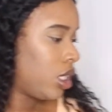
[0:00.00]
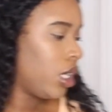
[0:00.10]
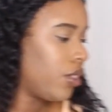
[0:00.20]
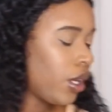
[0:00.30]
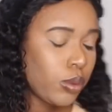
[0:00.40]

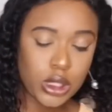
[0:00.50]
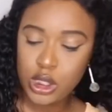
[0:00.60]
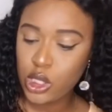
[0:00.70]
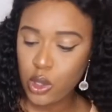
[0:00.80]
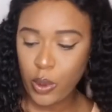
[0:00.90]
There was
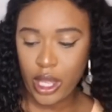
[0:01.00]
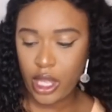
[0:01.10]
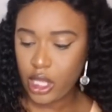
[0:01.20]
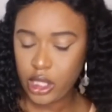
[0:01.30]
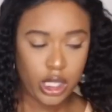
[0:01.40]
no
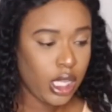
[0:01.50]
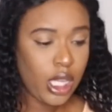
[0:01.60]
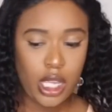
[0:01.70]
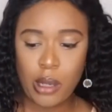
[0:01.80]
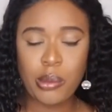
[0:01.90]
way.
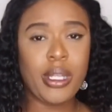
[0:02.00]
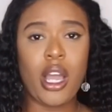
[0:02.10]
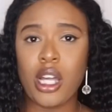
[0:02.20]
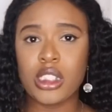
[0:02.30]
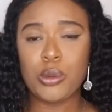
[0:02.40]
And I'm gonna be
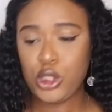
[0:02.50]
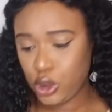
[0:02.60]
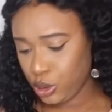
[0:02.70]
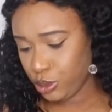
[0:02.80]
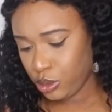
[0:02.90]
honest with
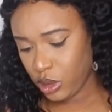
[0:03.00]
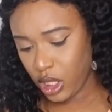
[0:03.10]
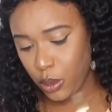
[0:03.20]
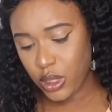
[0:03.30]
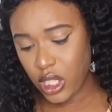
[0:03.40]
you,
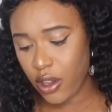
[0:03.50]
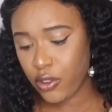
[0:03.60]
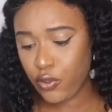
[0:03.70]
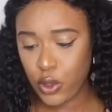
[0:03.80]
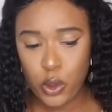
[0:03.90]
it was a
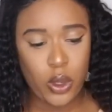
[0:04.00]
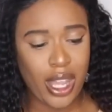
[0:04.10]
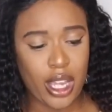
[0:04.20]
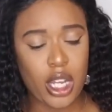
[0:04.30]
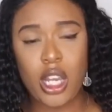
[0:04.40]

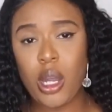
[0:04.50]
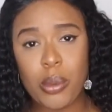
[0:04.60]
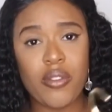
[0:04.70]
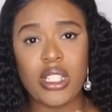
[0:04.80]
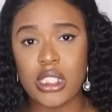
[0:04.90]
couple
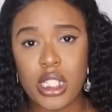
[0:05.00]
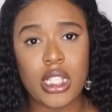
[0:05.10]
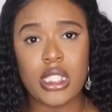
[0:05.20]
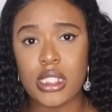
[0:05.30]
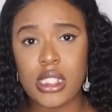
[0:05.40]
of us looking
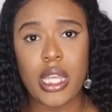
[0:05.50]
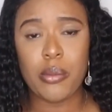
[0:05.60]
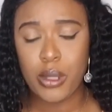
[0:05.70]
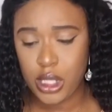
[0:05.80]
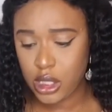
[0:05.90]
at this same
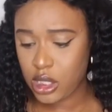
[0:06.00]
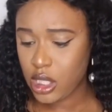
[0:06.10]
piece.